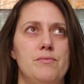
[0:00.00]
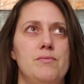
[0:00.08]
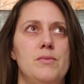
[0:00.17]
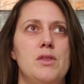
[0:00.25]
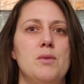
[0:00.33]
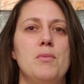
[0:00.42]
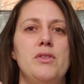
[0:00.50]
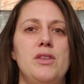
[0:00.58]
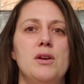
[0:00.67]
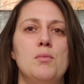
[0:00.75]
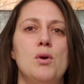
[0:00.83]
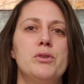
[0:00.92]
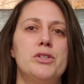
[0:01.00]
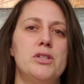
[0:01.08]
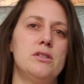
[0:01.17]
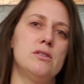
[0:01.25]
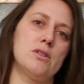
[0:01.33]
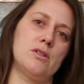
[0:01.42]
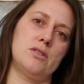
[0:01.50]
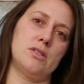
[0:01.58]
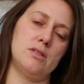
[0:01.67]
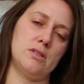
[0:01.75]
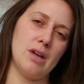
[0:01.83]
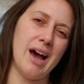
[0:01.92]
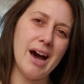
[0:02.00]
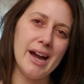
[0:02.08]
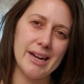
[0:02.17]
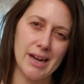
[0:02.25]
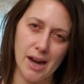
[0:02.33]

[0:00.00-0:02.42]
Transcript: the emotions are tied